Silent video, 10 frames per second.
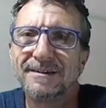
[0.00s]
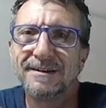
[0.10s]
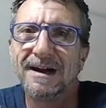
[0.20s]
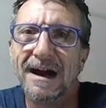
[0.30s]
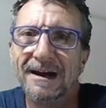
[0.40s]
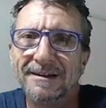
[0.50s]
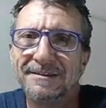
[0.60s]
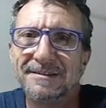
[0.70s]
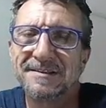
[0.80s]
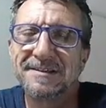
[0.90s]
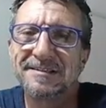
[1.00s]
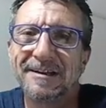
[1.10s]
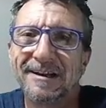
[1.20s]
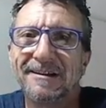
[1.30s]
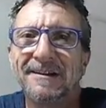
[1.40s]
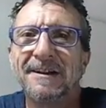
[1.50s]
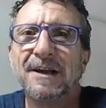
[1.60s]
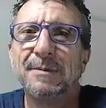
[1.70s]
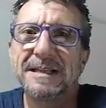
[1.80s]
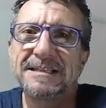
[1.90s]
Ah, there's a sticker.
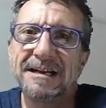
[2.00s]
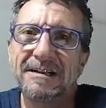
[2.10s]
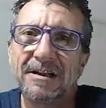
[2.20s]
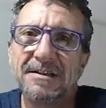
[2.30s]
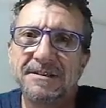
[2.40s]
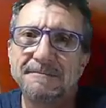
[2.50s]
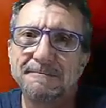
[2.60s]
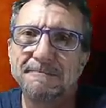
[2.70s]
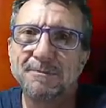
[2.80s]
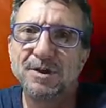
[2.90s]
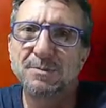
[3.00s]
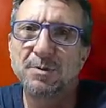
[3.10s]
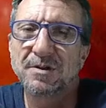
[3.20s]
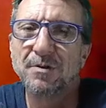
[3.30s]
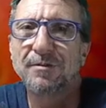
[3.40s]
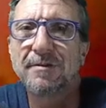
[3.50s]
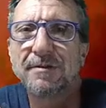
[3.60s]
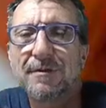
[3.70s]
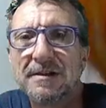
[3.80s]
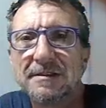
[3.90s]
But that's how it goes. You just put the hook through
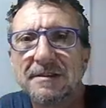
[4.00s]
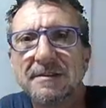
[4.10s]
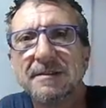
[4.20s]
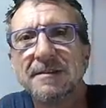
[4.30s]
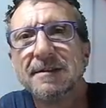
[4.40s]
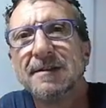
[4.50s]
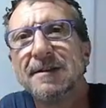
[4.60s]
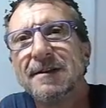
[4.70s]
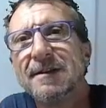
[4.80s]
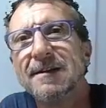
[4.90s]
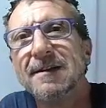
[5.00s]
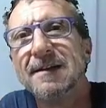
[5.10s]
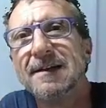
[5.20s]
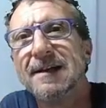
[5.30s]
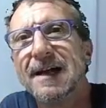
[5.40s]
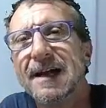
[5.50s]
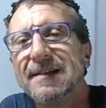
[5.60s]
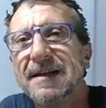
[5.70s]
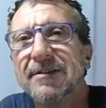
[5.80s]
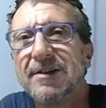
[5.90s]
the front,
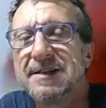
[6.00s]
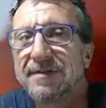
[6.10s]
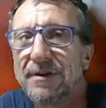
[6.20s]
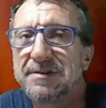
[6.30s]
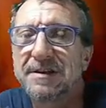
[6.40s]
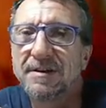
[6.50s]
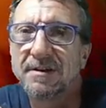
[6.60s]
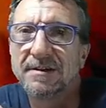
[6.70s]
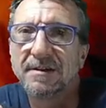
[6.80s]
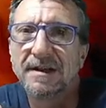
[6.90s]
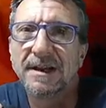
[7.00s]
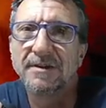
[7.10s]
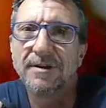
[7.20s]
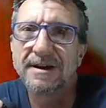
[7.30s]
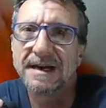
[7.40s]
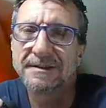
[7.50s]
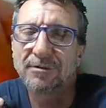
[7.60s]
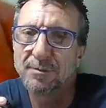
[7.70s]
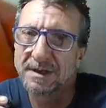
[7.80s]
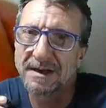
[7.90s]
and there it is. If there was a little red eye, that
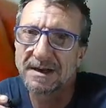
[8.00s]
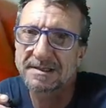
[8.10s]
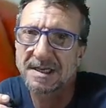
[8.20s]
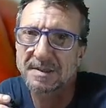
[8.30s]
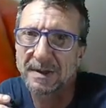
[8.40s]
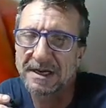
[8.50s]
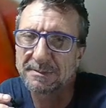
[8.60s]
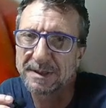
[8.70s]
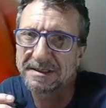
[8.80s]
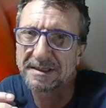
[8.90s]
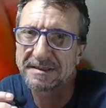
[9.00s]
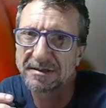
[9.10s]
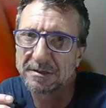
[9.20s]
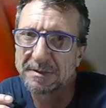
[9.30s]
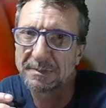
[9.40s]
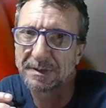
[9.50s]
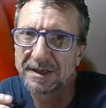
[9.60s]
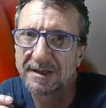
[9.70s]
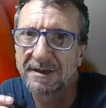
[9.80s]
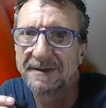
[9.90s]
would be a nice size bait, but it's a little bit big.